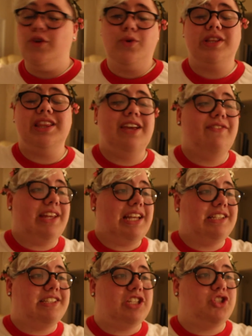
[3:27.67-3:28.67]
You could live in
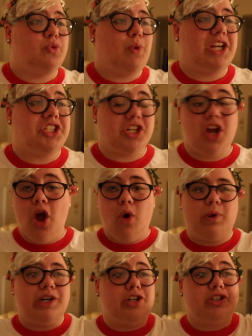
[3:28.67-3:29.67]
a situation
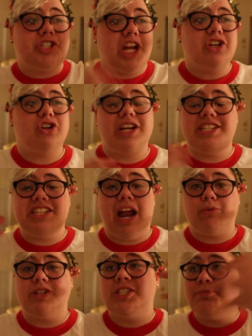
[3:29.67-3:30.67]
where your gender is
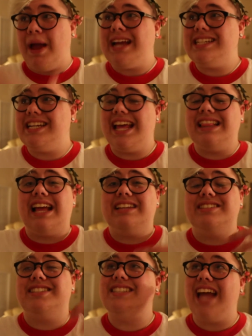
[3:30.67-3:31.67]
not respected and that
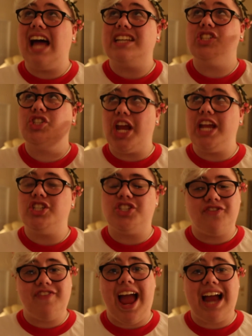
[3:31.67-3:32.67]
does not change
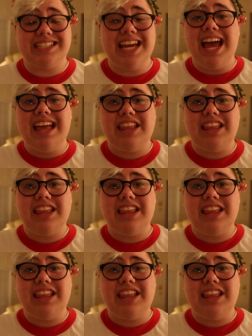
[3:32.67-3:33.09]
the fact